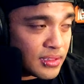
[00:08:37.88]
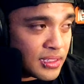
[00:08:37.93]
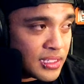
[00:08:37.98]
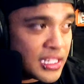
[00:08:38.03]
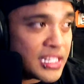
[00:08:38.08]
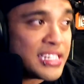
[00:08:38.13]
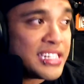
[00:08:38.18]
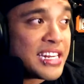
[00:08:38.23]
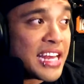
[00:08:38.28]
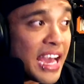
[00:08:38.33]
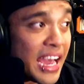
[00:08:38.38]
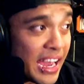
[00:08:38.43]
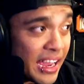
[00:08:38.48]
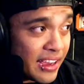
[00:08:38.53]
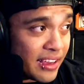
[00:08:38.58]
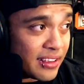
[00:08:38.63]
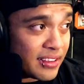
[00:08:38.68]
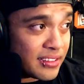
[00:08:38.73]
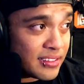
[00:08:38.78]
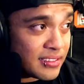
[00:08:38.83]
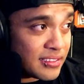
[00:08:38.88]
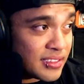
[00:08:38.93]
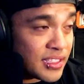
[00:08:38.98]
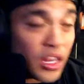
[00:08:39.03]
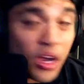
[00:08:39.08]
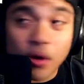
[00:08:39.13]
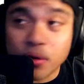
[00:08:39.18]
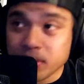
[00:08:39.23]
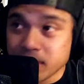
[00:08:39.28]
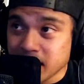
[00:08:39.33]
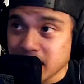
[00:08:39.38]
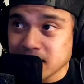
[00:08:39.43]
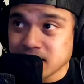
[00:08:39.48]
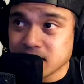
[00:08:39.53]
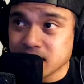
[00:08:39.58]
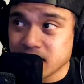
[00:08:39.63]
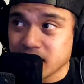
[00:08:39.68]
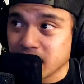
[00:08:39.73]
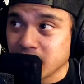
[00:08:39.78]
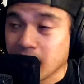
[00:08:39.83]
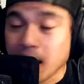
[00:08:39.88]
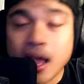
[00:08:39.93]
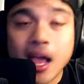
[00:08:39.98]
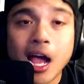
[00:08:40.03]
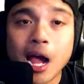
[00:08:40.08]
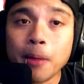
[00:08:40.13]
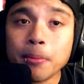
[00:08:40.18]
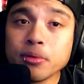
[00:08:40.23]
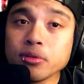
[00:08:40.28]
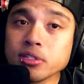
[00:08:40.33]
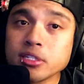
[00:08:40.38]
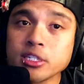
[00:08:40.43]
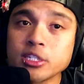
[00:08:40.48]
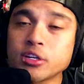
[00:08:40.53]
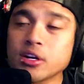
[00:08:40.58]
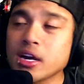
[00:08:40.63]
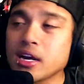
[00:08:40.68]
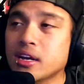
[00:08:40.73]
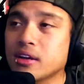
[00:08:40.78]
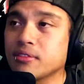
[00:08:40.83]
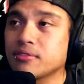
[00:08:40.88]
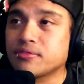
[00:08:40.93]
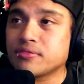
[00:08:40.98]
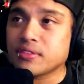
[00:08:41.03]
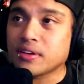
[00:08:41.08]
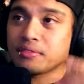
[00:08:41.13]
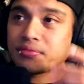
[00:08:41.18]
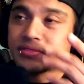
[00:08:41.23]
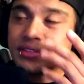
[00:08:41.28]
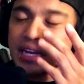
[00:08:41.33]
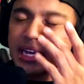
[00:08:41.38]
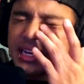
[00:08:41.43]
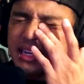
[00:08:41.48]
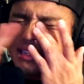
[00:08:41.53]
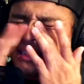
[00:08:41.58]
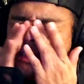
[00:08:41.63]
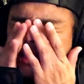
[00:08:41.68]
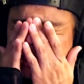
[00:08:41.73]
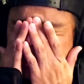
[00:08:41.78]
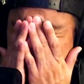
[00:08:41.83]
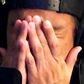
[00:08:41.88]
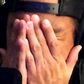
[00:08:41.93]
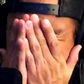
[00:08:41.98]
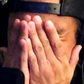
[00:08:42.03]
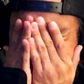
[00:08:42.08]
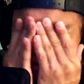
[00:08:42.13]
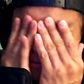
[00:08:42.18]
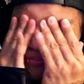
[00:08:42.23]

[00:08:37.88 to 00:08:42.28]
today. No, yesterday. I'm losing track of days. I don't